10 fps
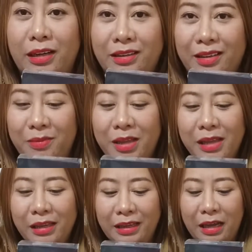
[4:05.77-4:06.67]
Ultra.
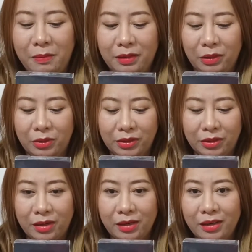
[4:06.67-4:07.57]
Come
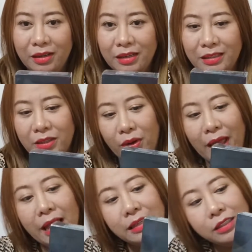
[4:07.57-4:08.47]
closer. So
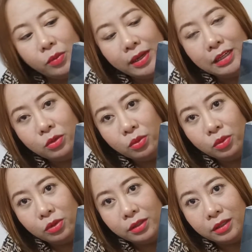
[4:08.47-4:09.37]

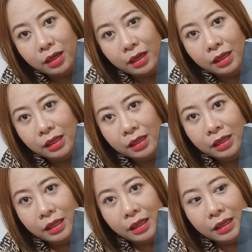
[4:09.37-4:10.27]
S22 Ultra.
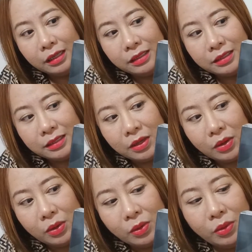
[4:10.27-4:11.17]

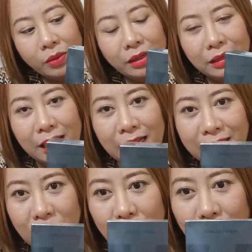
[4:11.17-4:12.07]
So
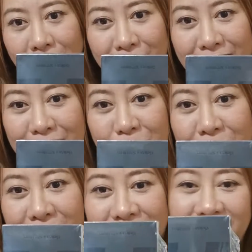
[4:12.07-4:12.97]
let's open this
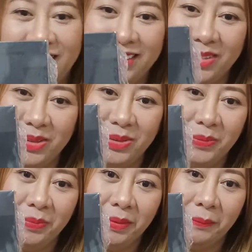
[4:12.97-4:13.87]
box.
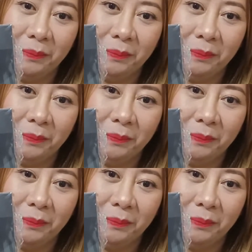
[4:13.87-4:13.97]
So